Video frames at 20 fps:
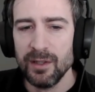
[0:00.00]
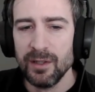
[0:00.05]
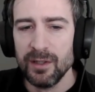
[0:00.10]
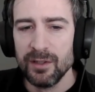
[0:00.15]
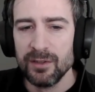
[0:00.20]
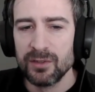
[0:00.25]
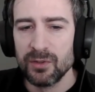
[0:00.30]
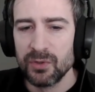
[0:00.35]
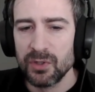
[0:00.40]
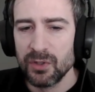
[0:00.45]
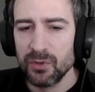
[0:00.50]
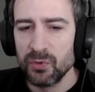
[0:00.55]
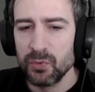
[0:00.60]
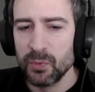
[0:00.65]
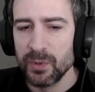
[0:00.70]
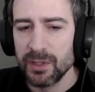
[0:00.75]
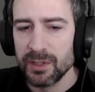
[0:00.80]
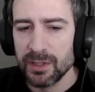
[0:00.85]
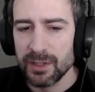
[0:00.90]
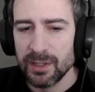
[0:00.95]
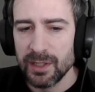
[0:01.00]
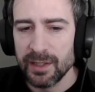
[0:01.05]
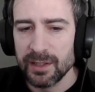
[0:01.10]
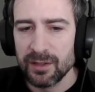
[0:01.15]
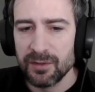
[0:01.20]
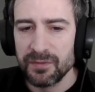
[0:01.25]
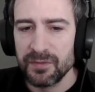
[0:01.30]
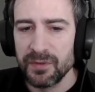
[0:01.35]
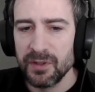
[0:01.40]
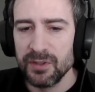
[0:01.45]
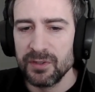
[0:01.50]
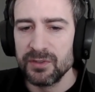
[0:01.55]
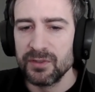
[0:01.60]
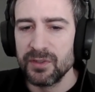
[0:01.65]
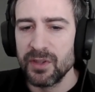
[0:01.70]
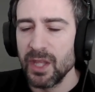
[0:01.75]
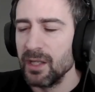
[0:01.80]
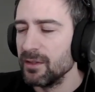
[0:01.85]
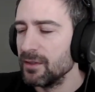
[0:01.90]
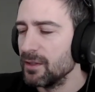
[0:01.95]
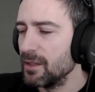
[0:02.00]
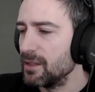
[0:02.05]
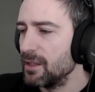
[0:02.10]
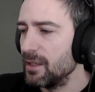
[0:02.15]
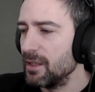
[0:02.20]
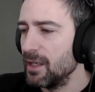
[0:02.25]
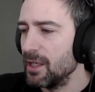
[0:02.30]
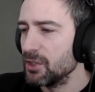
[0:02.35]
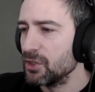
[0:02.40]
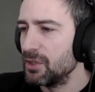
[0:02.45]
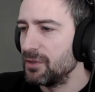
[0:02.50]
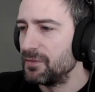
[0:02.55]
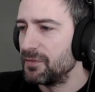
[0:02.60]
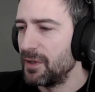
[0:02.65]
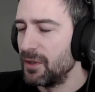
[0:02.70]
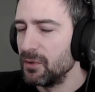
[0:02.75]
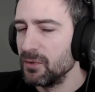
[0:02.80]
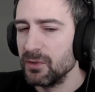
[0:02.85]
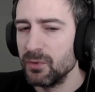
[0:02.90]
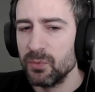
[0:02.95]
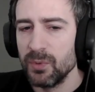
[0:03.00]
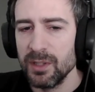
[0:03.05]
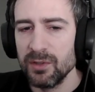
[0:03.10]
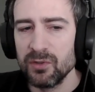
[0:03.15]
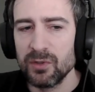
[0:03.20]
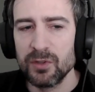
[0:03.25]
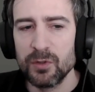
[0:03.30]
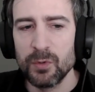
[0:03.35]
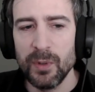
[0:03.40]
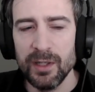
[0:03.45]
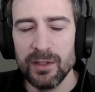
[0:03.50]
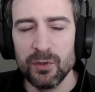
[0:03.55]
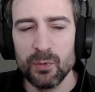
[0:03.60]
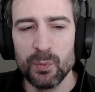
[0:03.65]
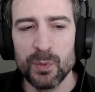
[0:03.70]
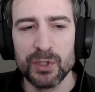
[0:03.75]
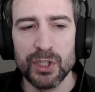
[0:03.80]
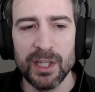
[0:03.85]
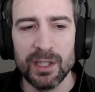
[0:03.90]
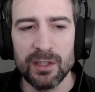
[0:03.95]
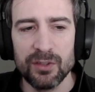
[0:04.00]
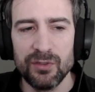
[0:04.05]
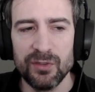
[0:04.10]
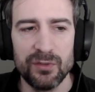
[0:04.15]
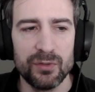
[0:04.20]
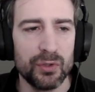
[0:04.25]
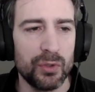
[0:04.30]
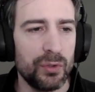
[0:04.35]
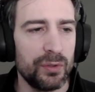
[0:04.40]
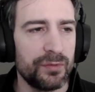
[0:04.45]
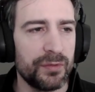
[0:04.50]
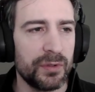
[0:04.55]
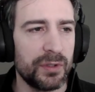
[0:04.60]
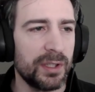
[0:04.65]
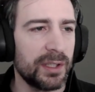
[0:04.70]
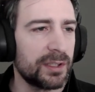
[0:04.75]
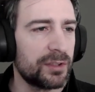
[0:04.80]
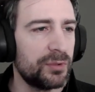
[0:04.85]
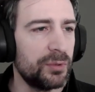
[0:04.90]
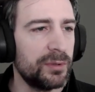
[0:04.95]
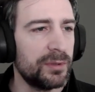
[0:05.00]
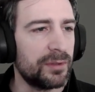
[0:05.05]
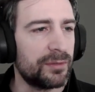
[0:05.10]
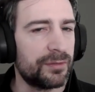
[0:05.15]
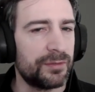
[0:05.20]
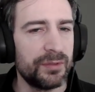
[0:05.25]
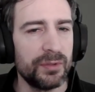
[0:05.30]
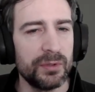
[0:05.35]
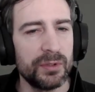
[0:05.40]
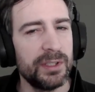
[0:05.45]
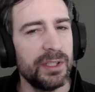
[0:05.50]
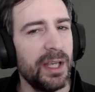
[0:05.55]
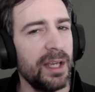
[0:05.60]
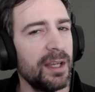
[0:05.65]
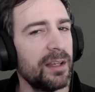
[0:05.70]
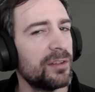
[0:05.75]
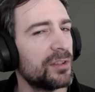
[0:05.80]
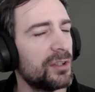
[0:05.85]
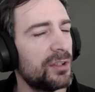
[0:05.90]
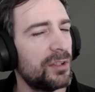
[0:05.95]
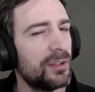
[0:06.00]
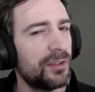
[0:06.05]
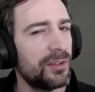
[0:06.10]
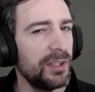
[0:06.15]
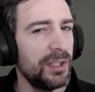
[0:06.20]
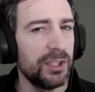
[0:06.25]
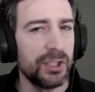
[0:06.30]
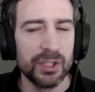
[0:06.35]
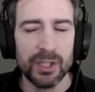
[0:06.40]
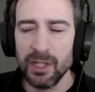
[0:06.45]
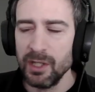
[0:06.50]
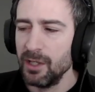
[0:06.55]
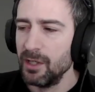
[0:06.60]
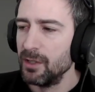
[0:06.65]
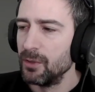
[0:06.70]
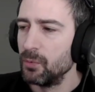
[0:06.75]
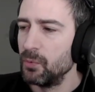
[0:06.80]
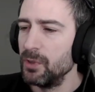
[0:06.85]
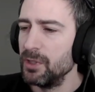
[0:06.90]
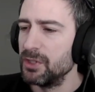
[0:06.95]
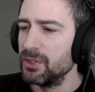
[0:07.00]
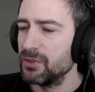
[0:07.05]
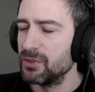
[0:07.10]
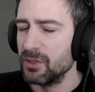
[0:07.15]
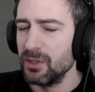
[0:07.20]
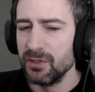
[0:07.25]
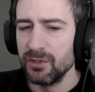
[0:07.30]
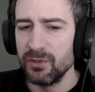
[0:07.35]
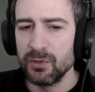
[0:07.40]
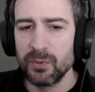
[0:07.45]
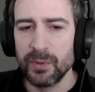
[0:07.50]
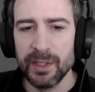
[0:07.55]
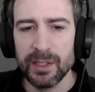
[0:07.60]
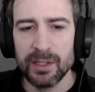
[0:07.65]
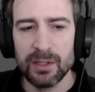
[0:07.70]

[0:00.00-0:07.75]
So those were like the first thing that I actually found once or twice, which actually sold for like 240 exals each, which is also quite a